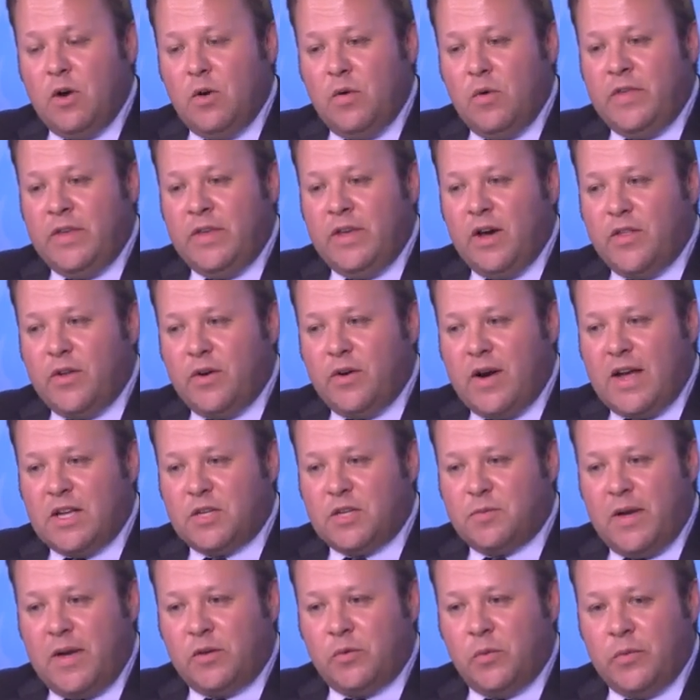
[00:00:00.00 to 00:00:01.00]
The other
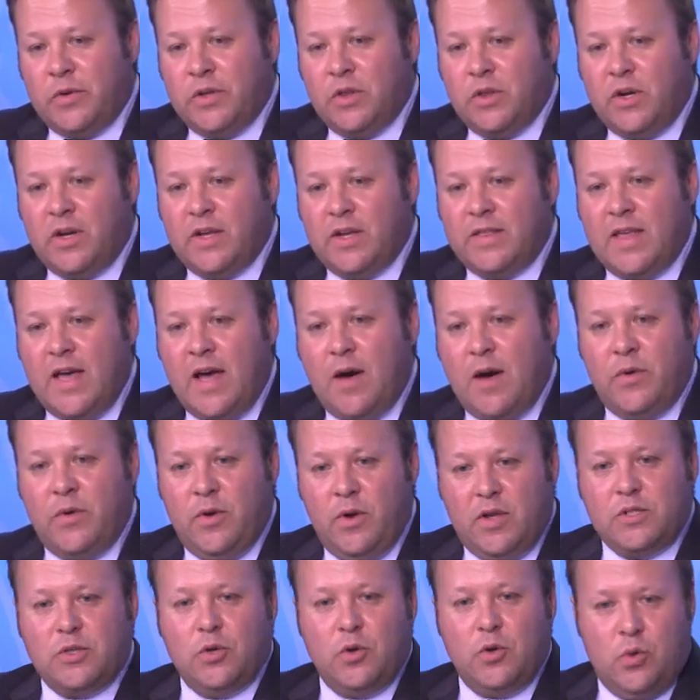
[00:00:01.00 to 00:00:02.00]
aspect when we look at that, we
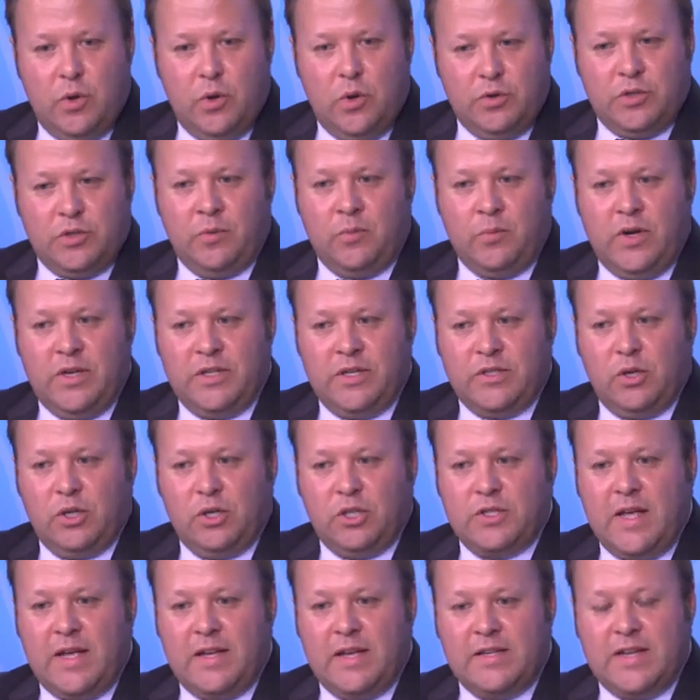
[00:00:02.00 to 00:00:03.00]
also quote some
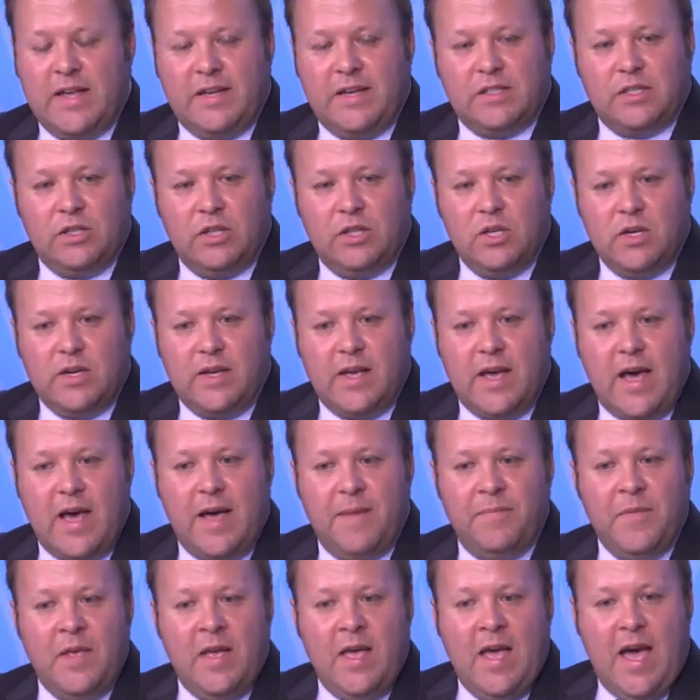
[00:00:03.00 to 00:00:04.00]
research that takes a look
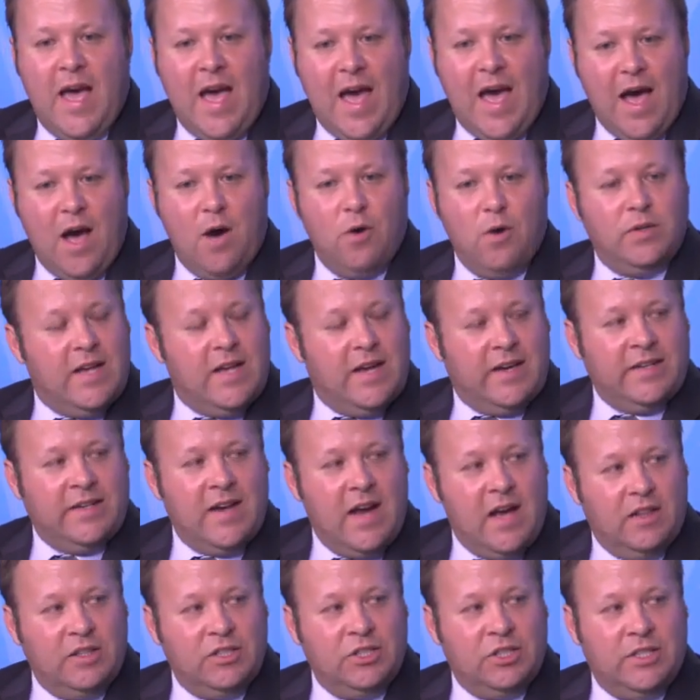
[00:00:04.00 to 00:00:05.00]
at how
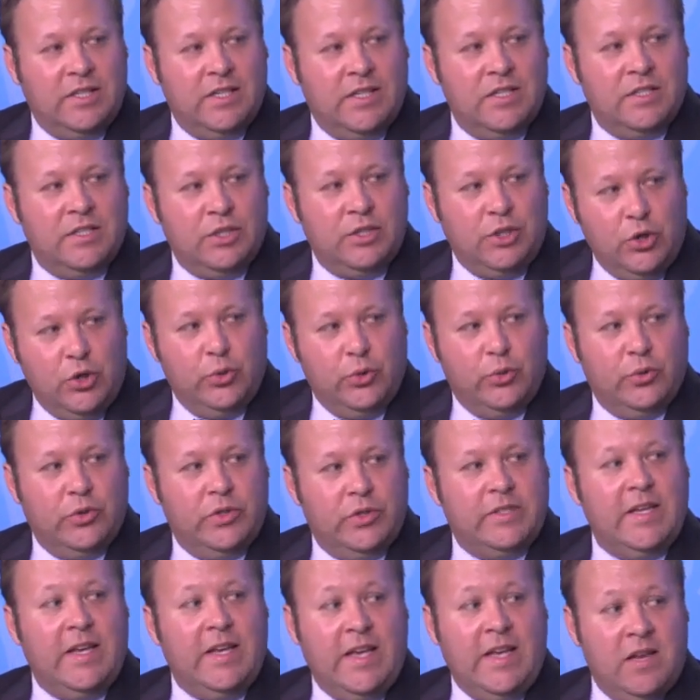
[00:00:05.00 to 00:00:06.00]
technology is
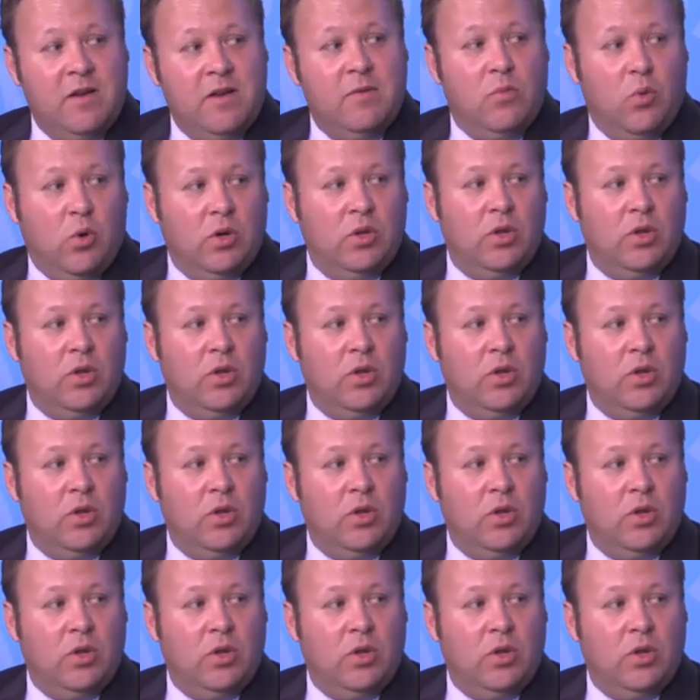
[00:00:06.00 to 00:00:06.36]
used in more